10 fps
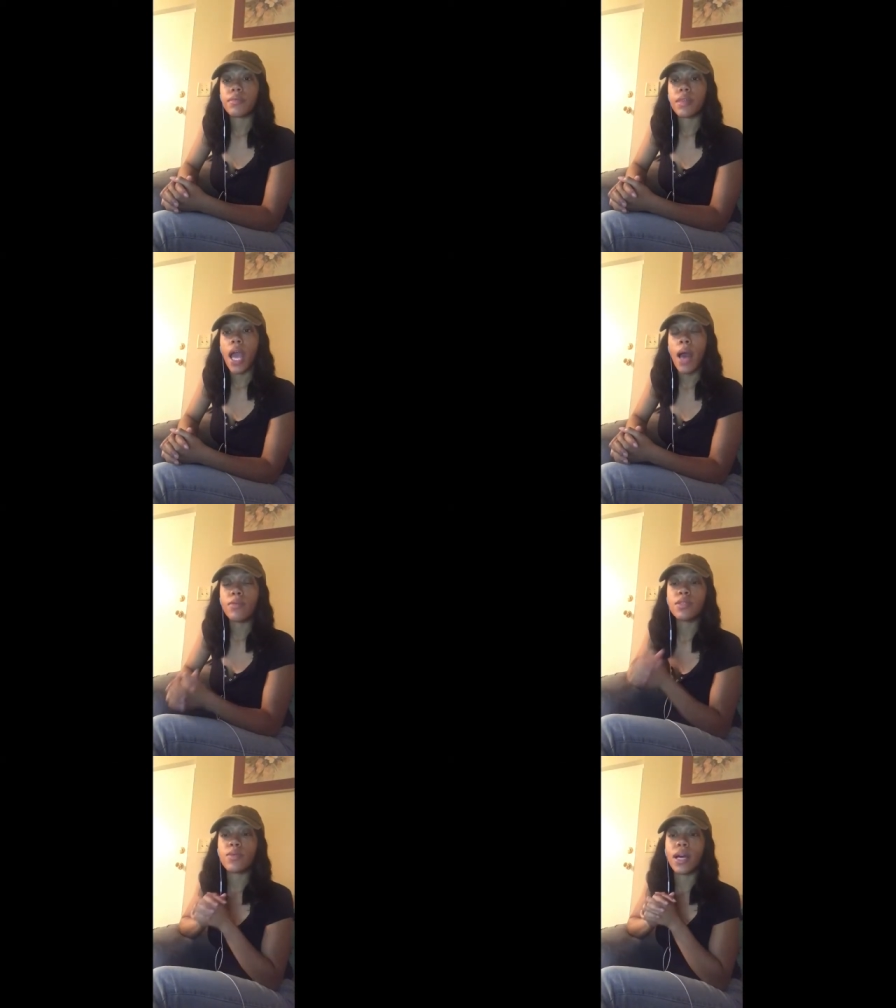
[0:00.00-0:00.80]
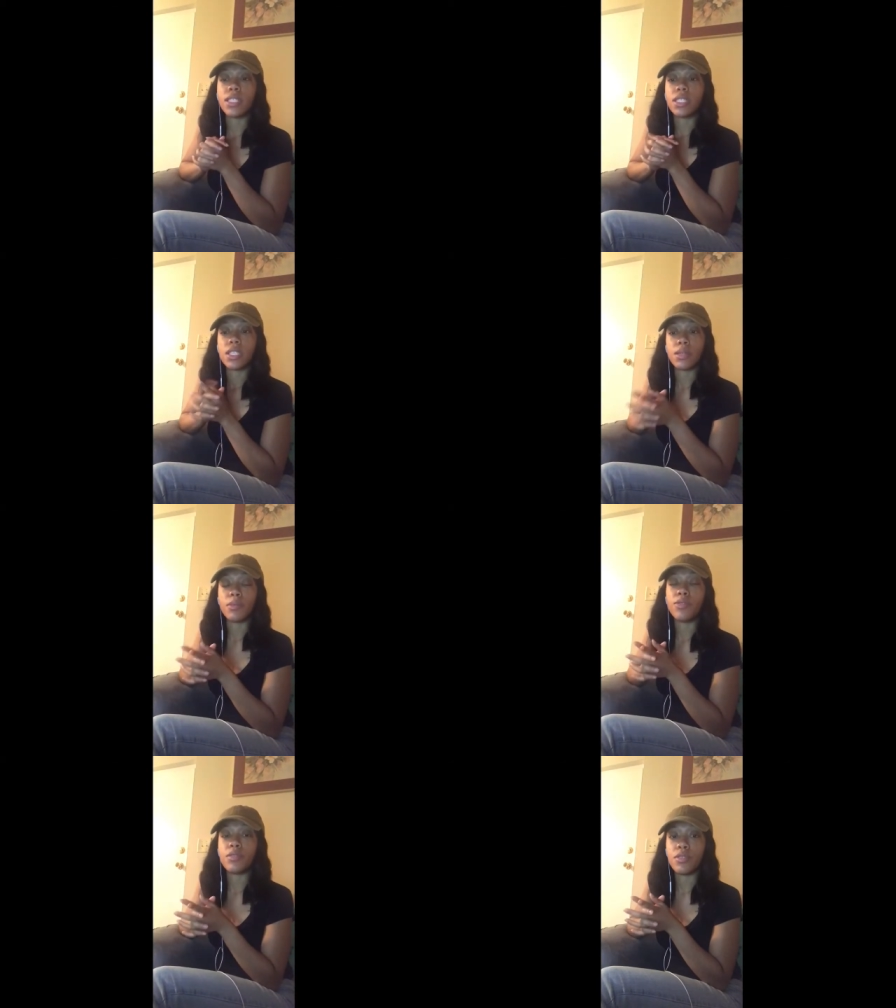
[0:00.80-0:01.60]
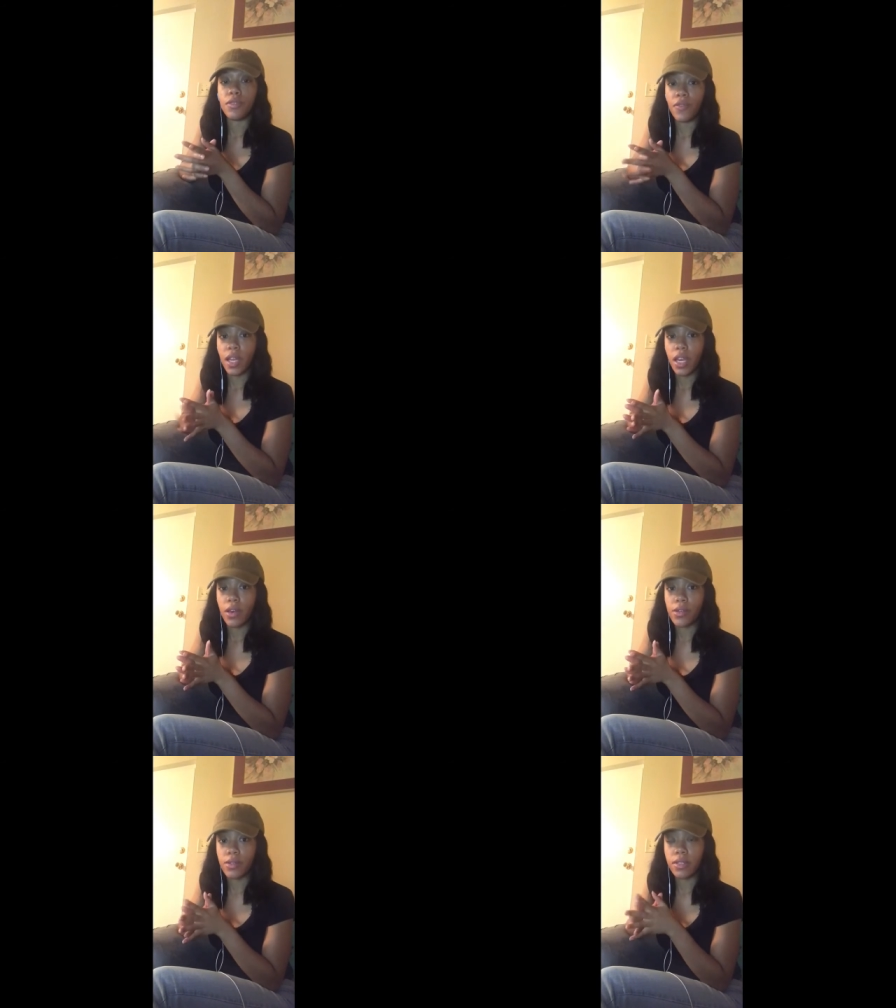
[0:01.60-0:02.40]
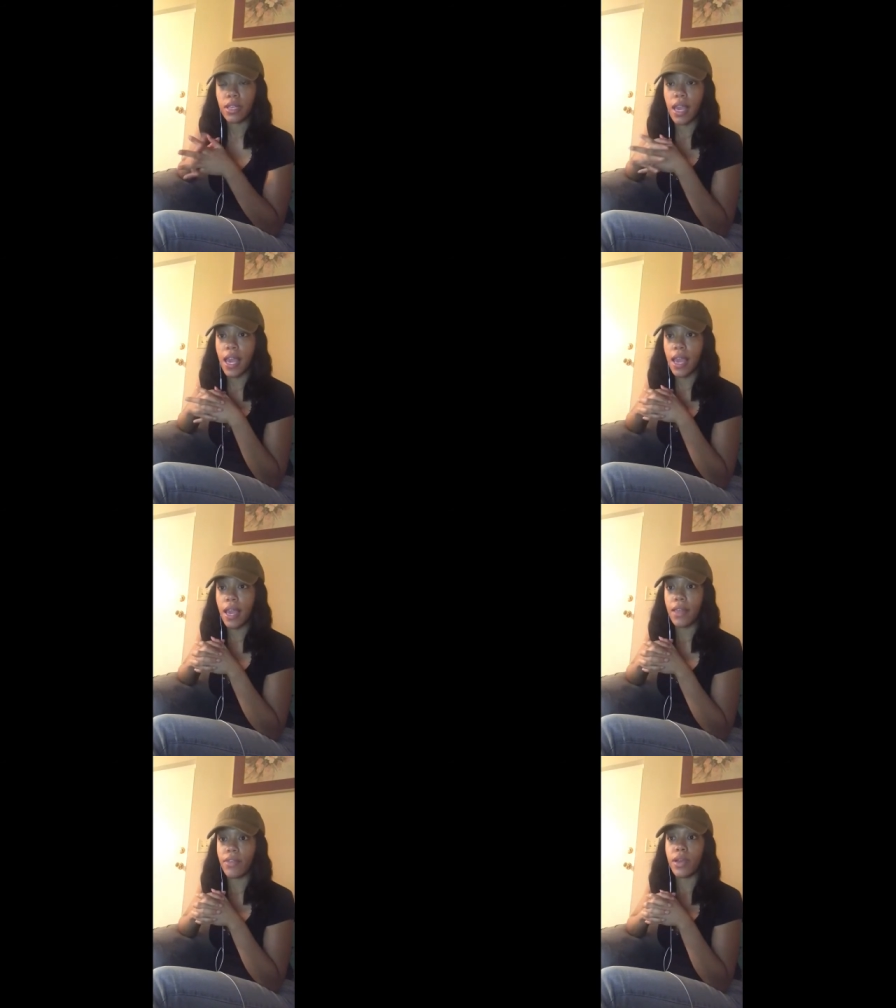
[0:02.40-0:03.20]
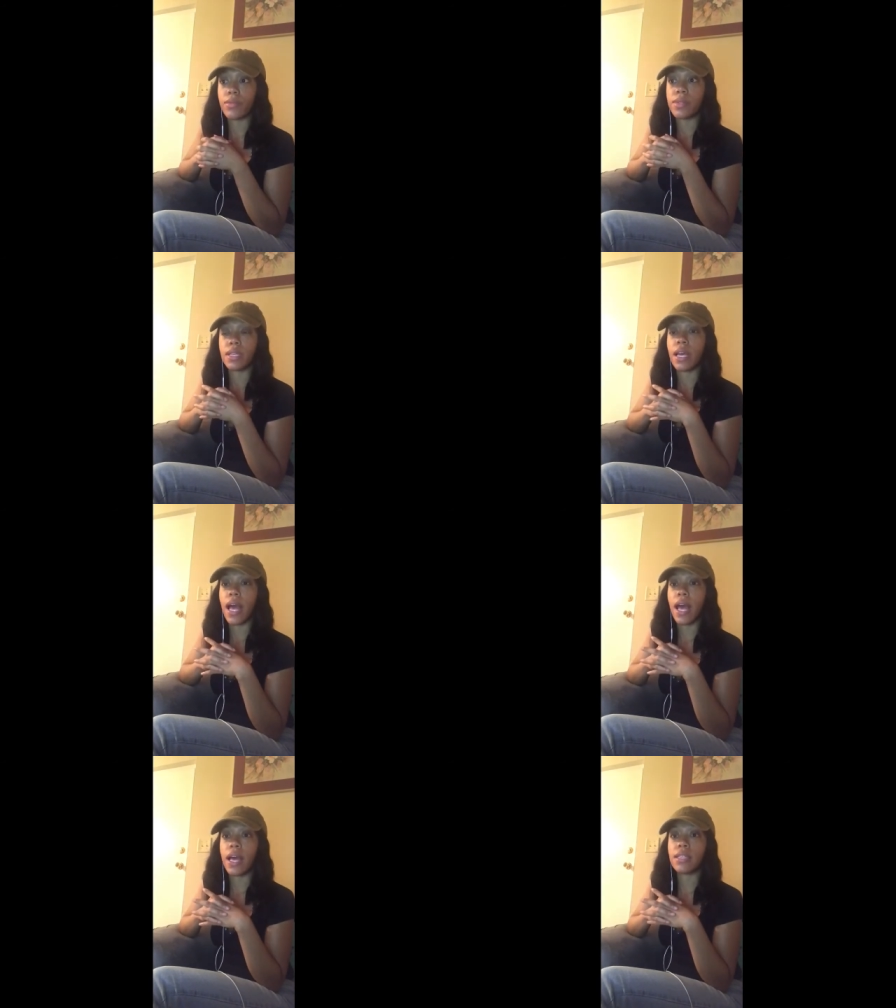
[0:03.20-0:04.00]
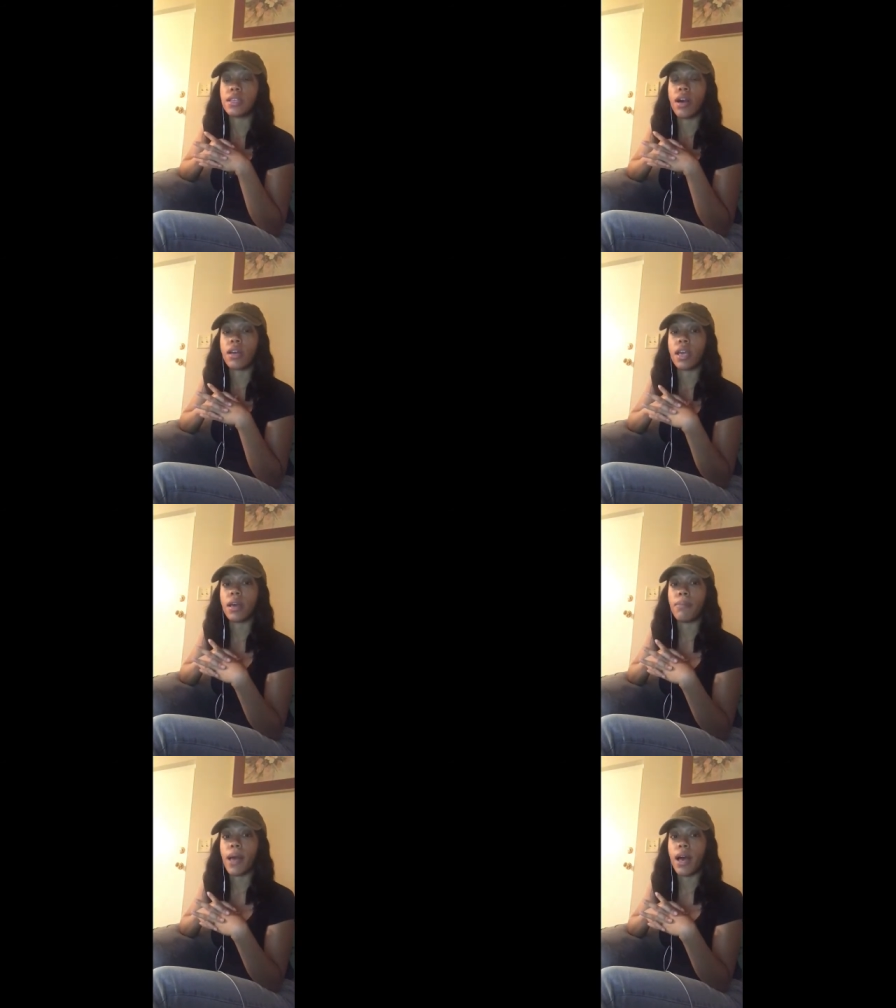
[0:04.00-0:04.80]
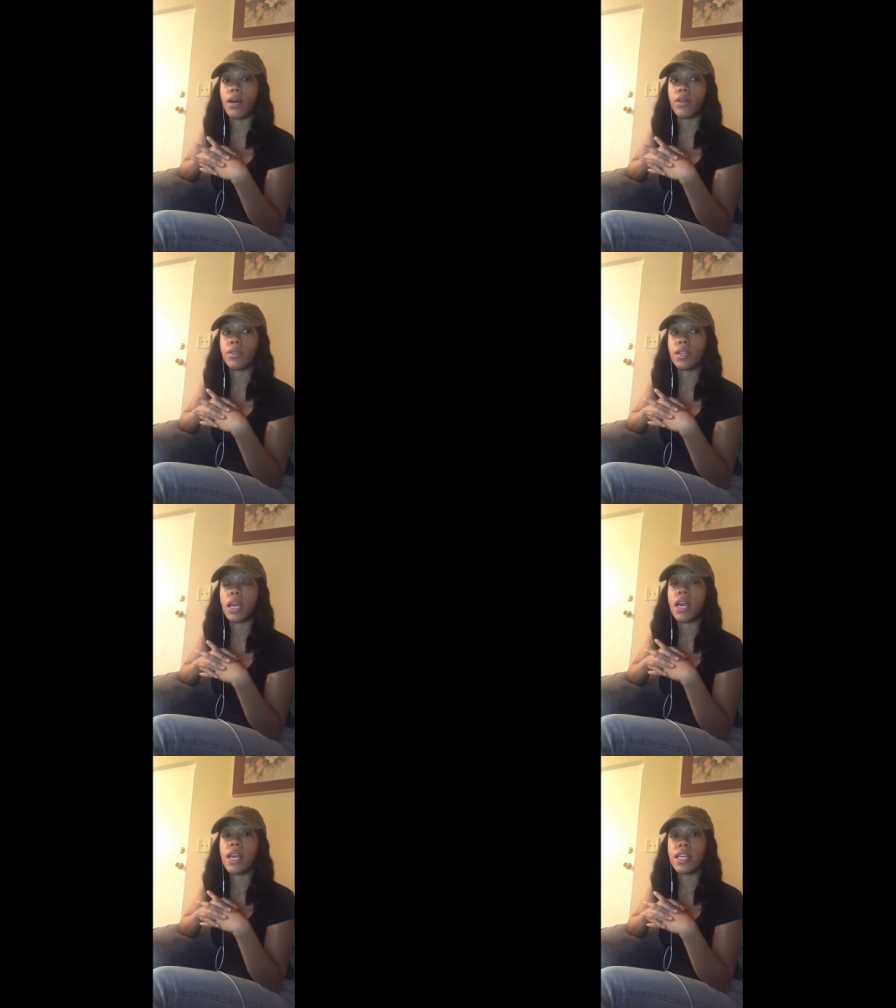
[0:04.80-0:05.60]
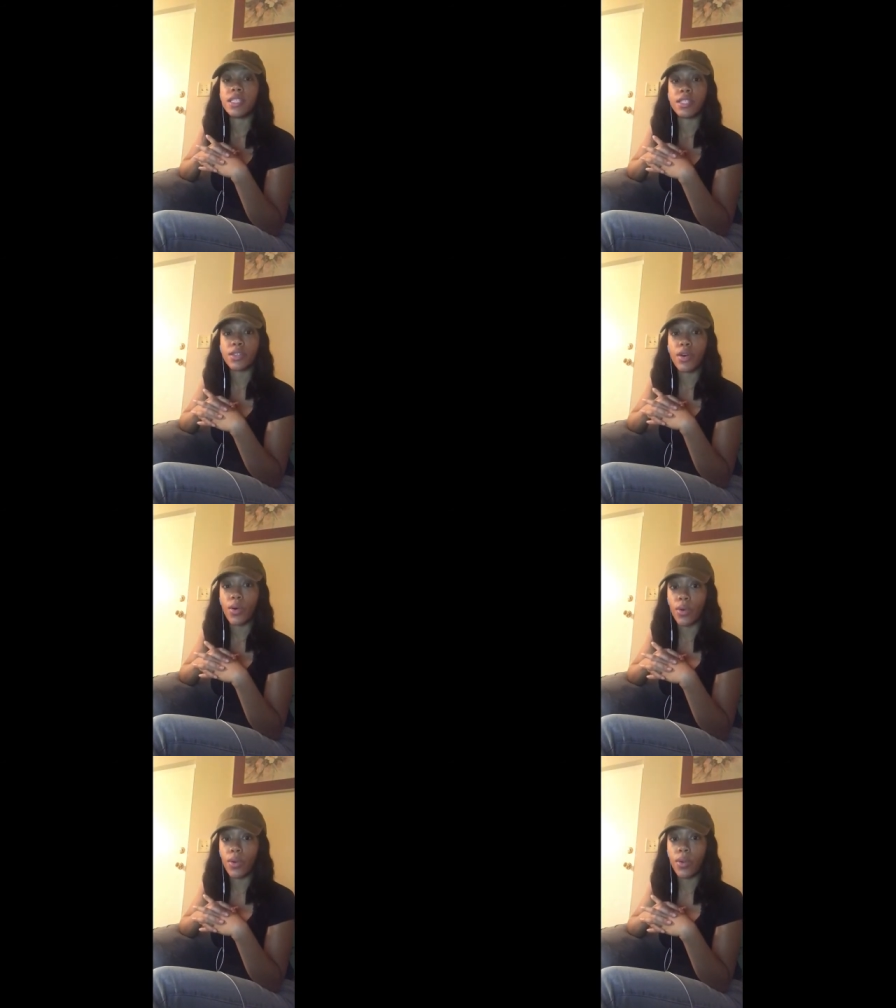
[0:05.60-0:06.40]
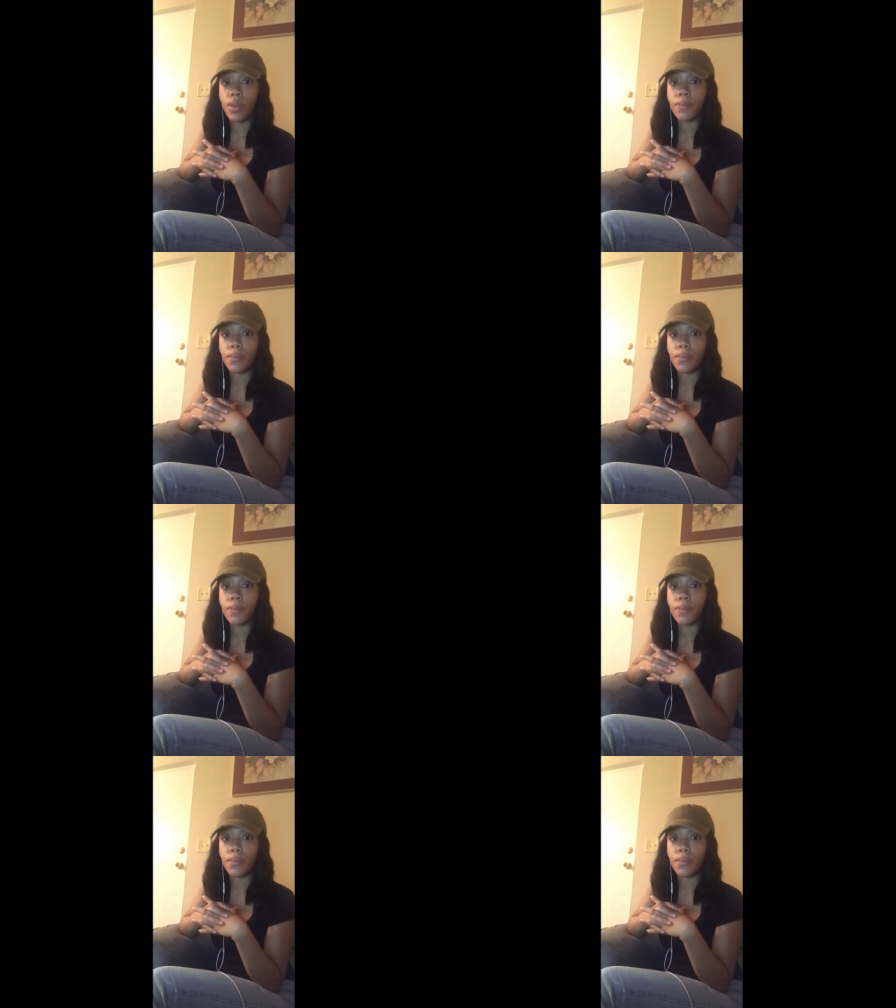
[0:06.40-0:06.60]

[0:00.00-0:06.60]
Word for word: I was watching some YouTube videos, and there was a guy talking about his skull.